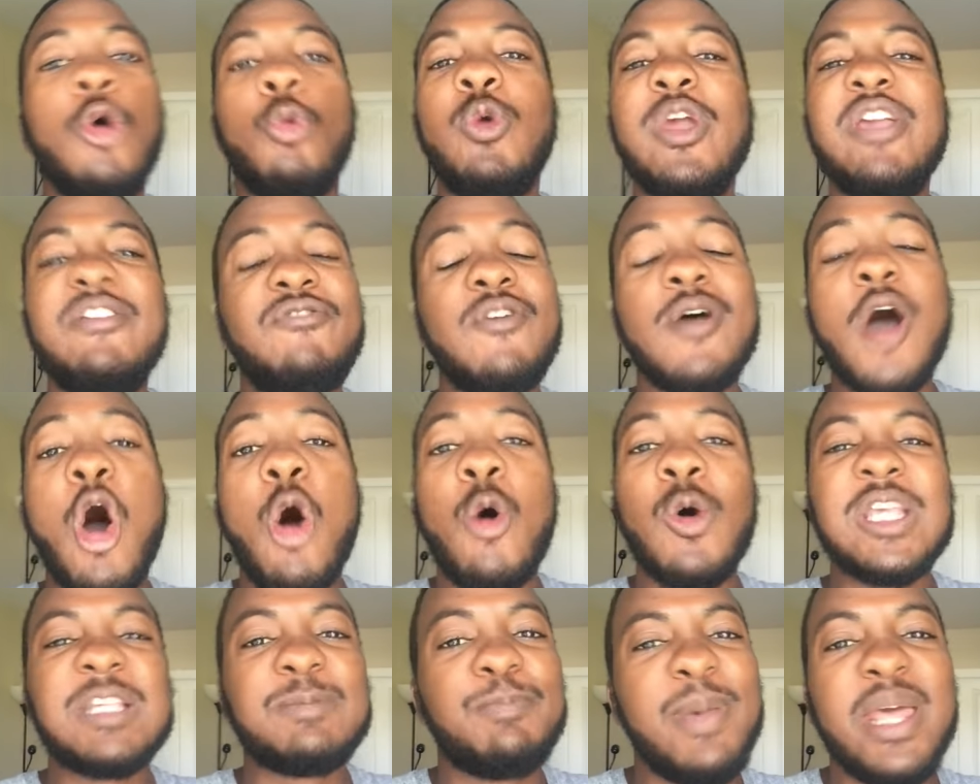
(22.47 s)
We've
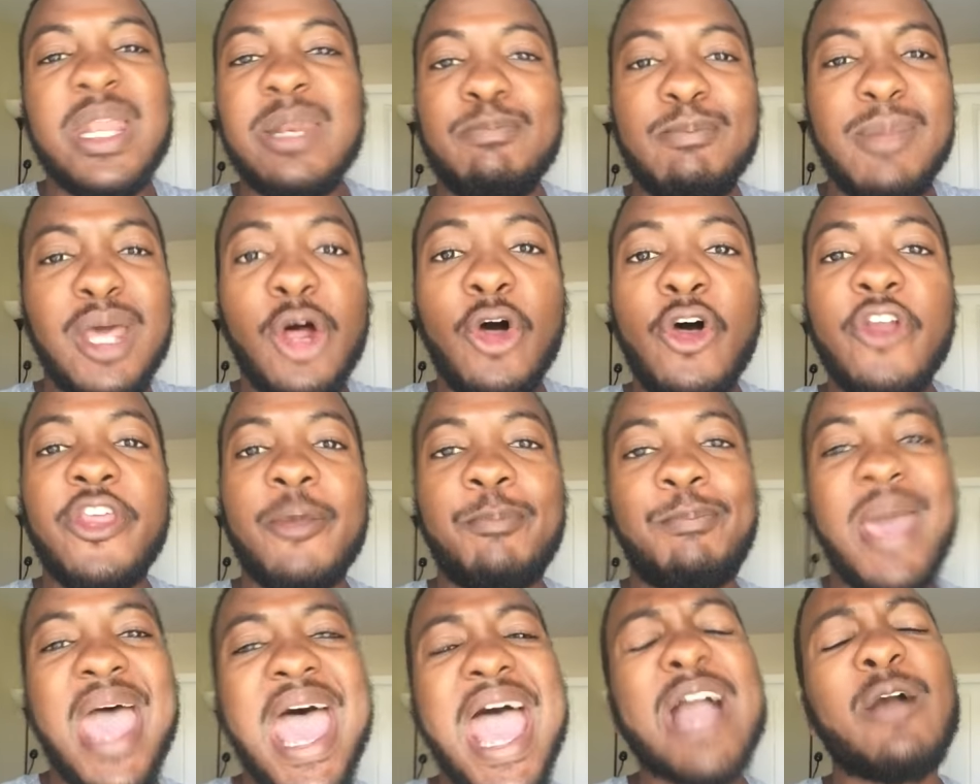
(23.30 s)
always been middle of
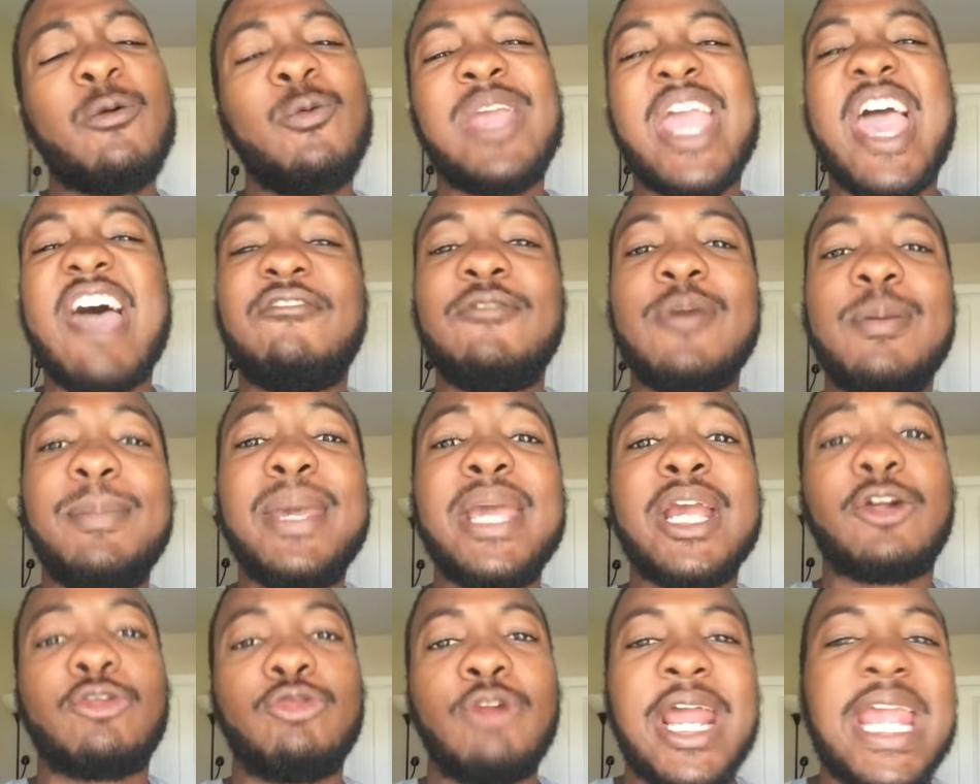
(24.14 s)
the pack. We haven't
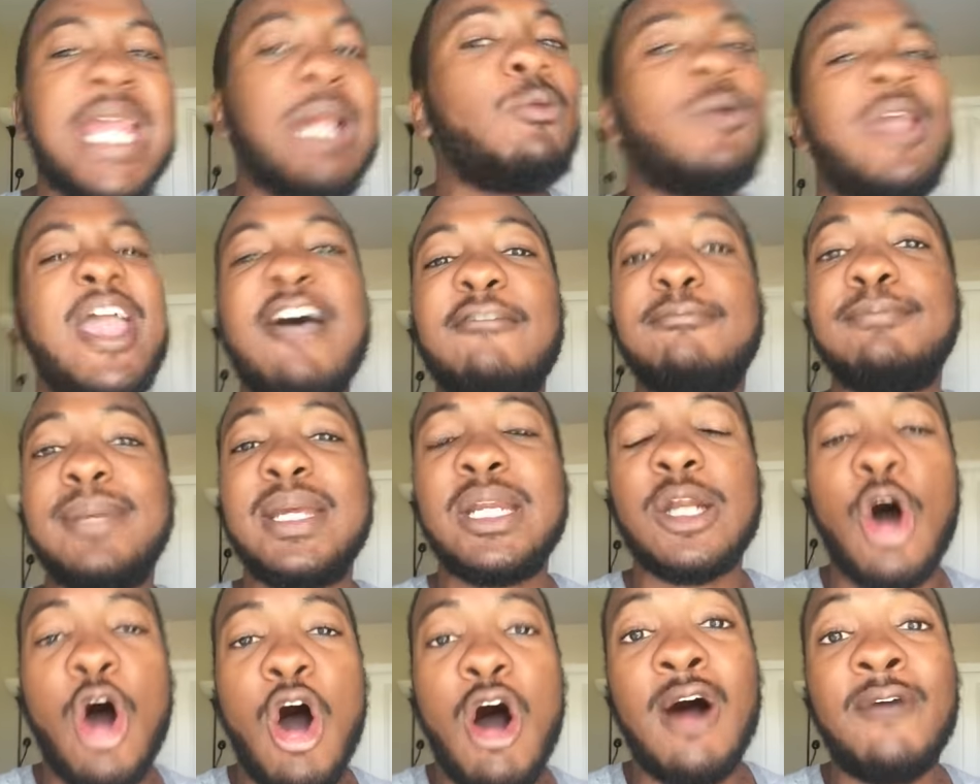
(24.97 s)
been great. We haven't
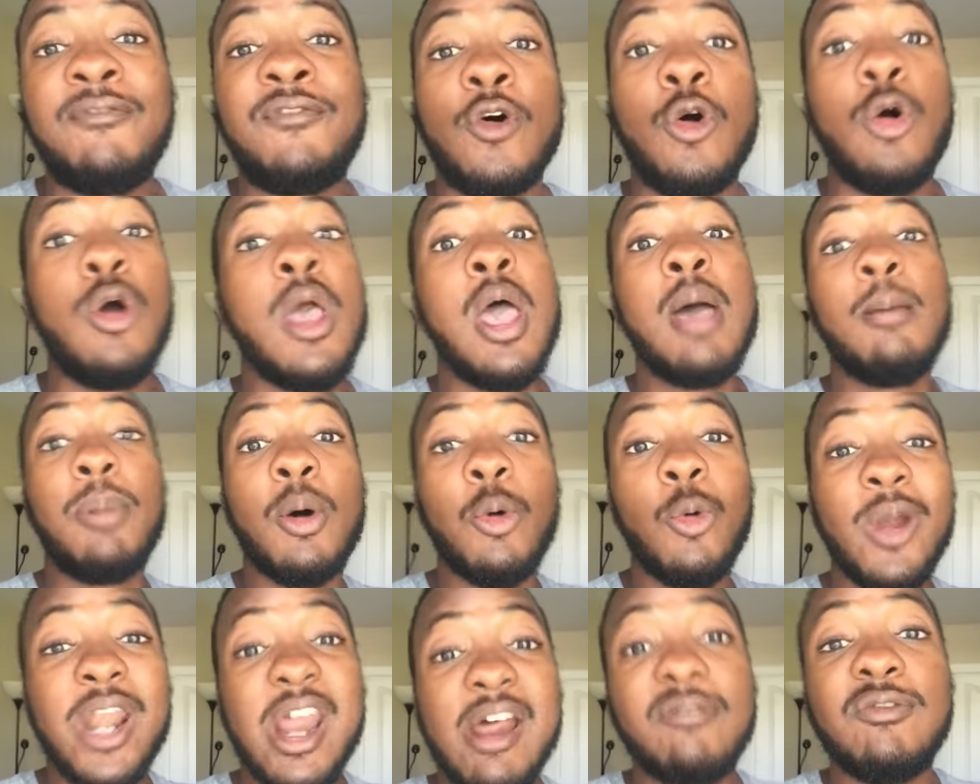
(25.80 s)
been awful.
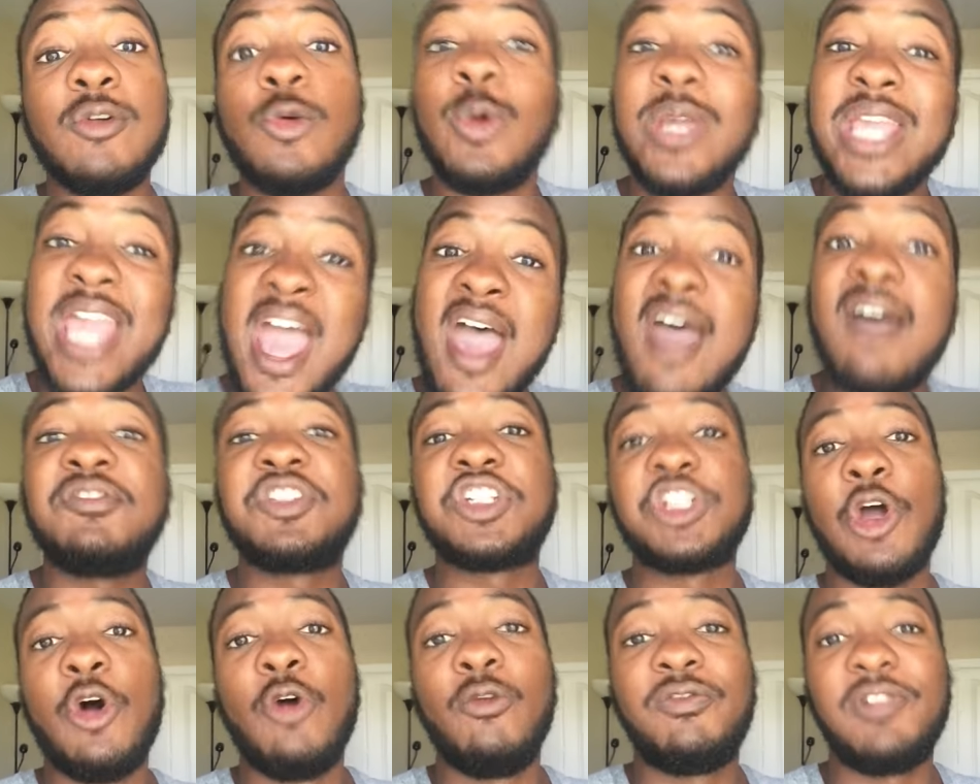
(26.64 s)
But whenever we have
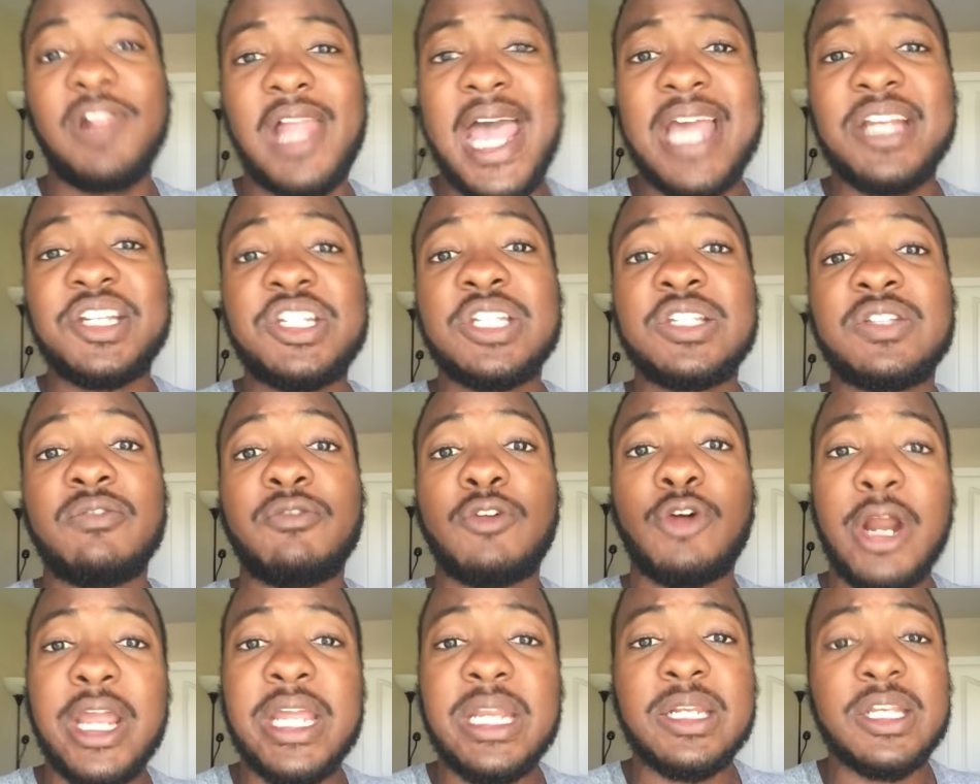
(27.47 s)
shown flashes
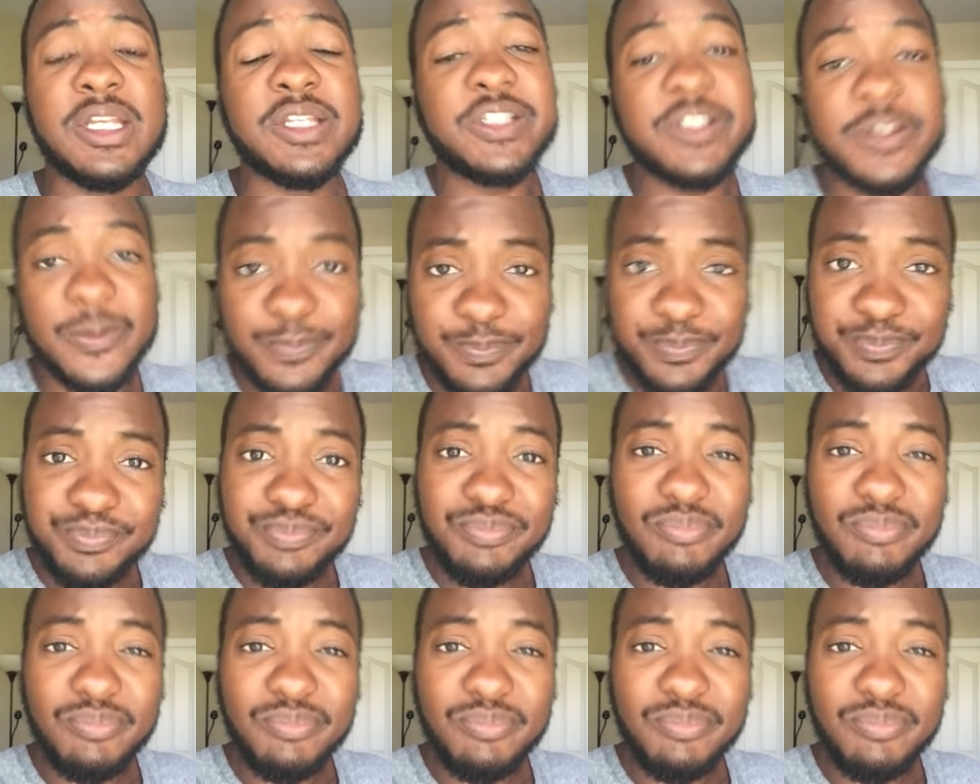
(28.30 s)
of greatness,